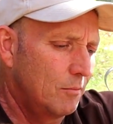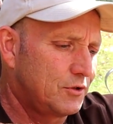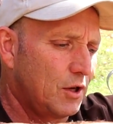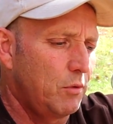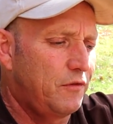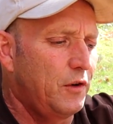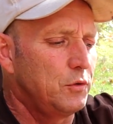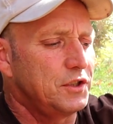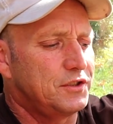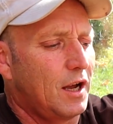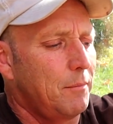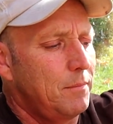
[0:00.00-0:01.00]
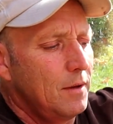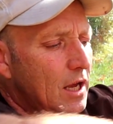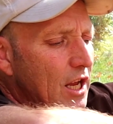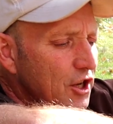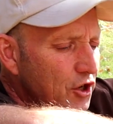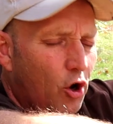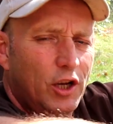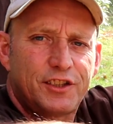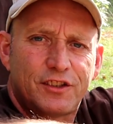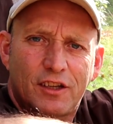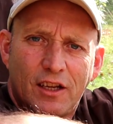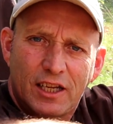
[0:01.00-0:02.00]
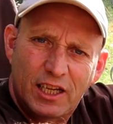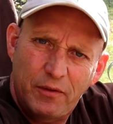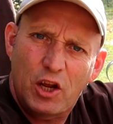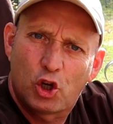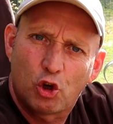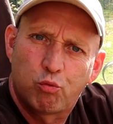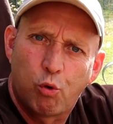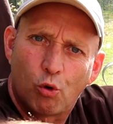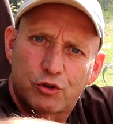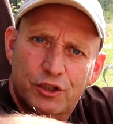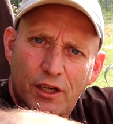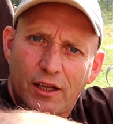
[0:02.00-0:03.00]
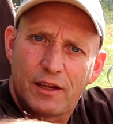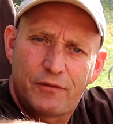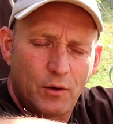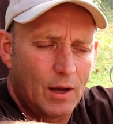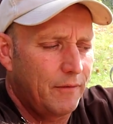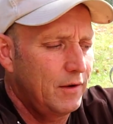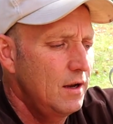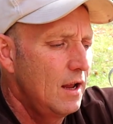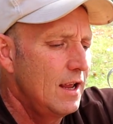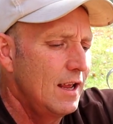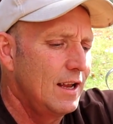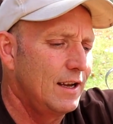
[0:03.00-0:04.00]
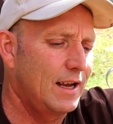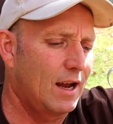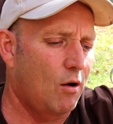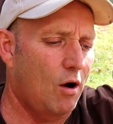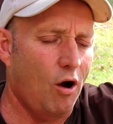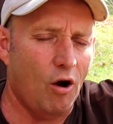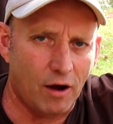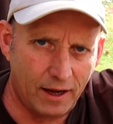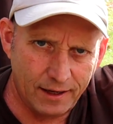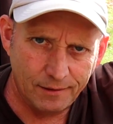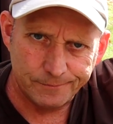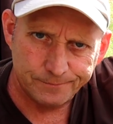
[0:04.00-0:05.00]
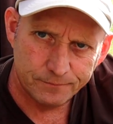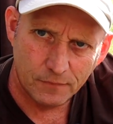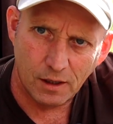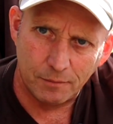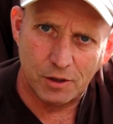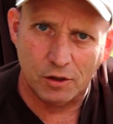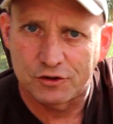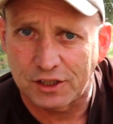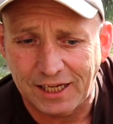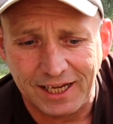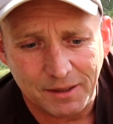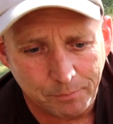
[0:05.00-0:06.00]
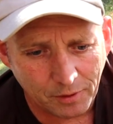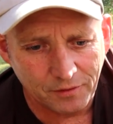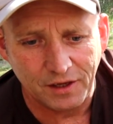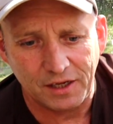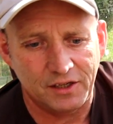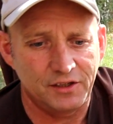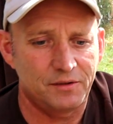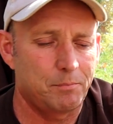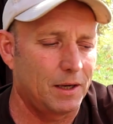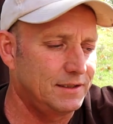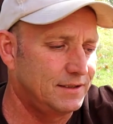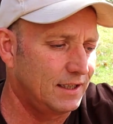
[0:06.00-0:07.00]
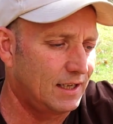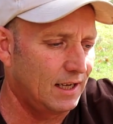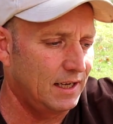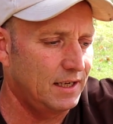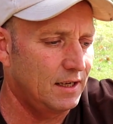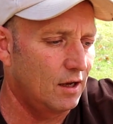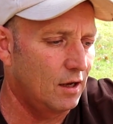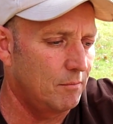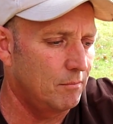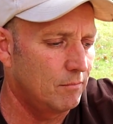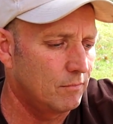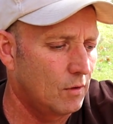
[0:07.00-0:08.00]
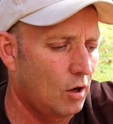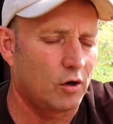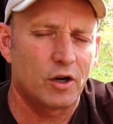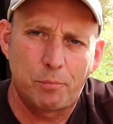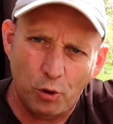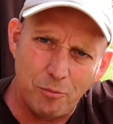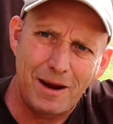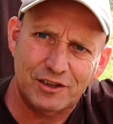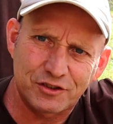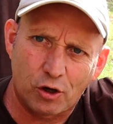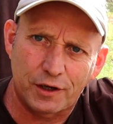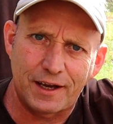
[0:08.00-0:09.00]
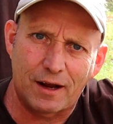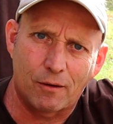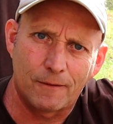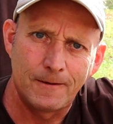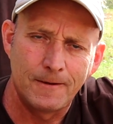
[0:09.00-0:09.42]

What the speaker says: So we fill this up nice. Give it a good water if you haven't. Now I am going to keep these basically, I'm going to put them outside now,